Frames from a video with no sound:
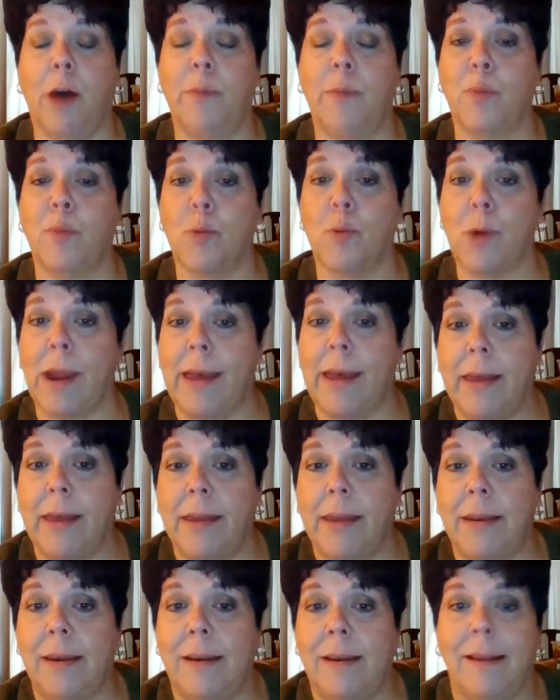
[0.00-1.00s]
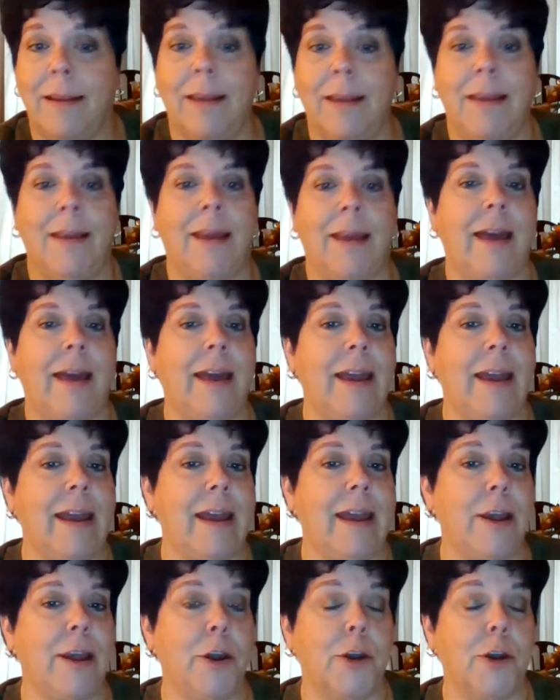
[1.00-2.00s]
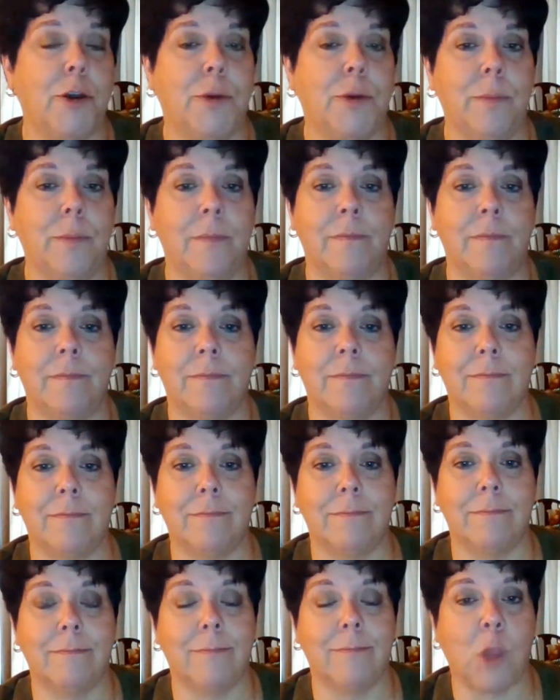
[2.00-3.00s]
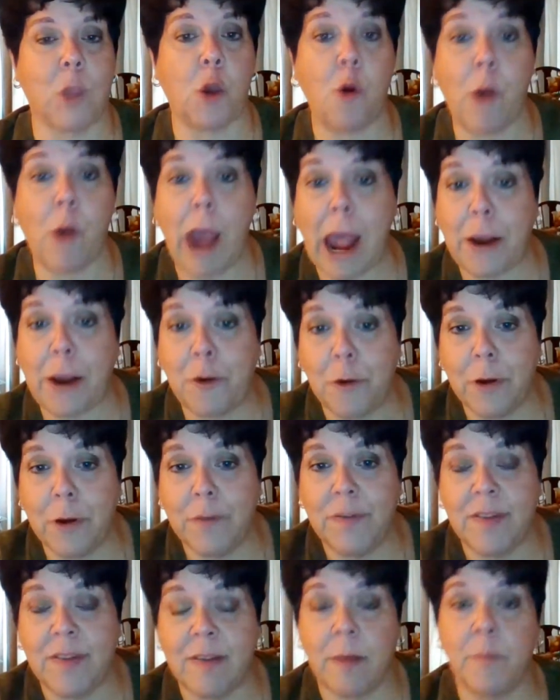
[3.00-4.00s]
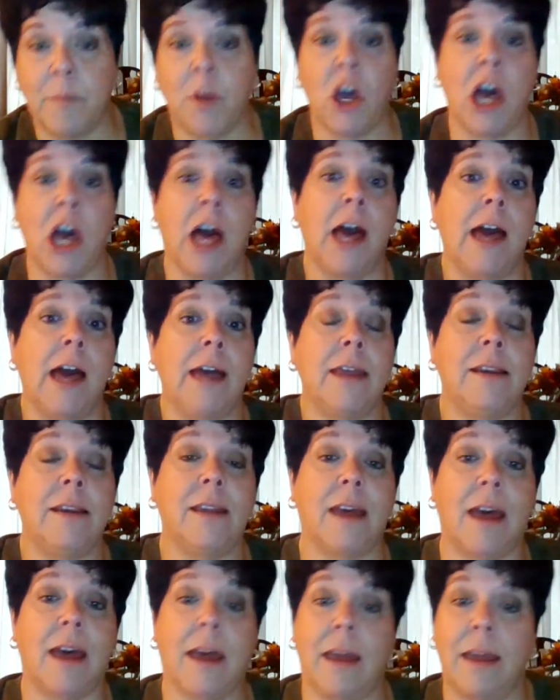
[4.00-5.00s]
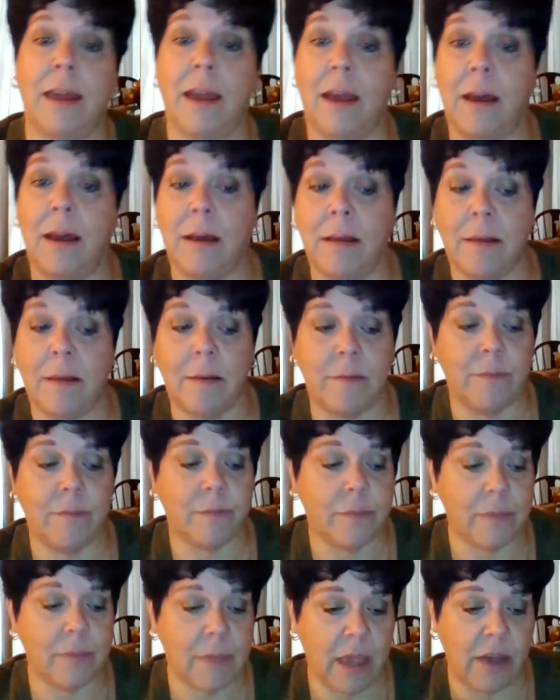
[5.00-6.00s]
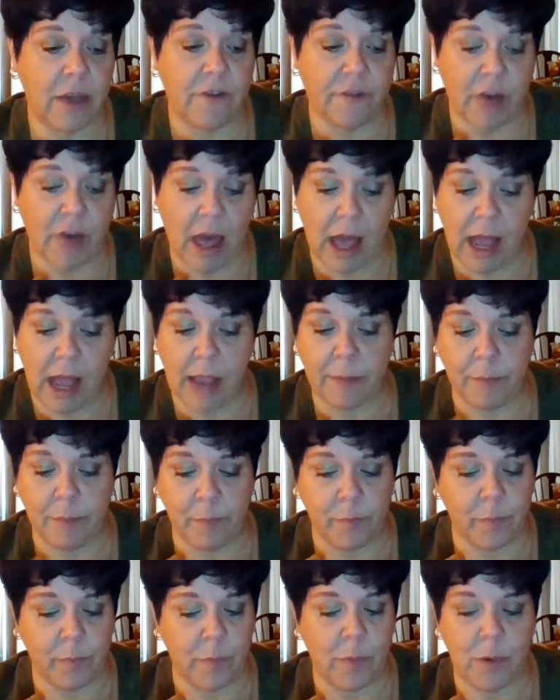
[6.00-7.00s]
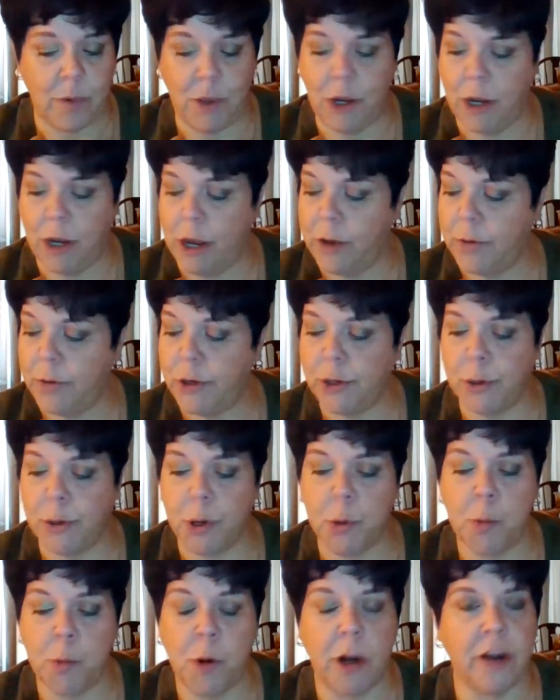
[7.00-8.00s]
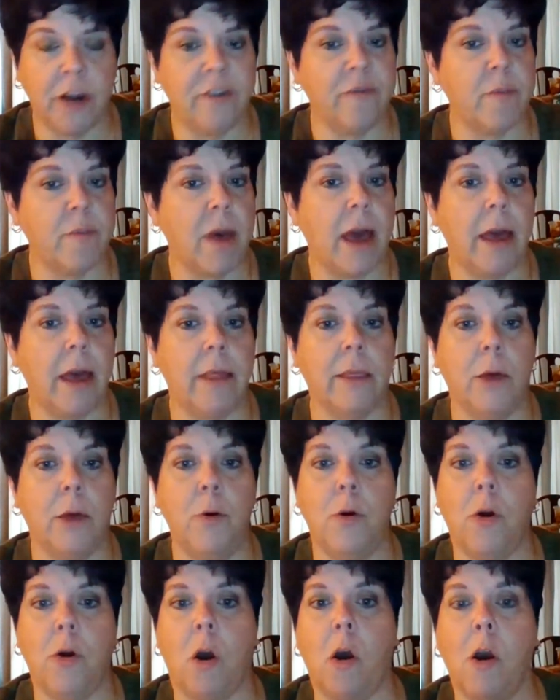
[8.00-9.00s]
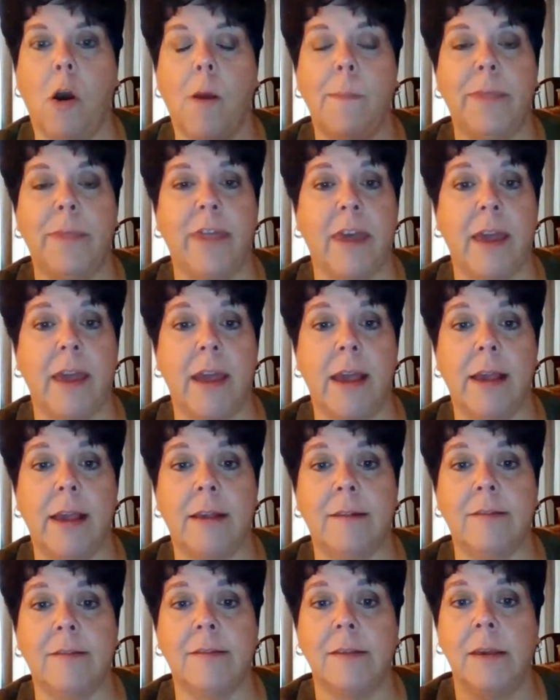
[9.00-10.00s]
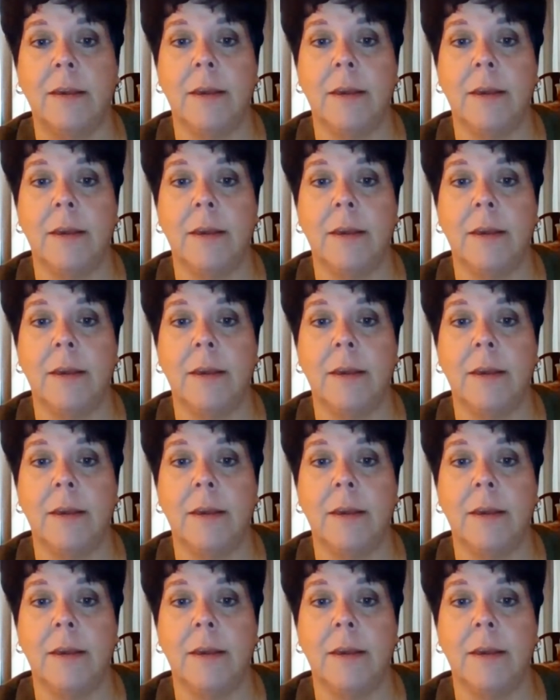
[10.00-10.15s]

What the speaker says: bread, a cracker of some kind. If I'm, doing one of my low carb things,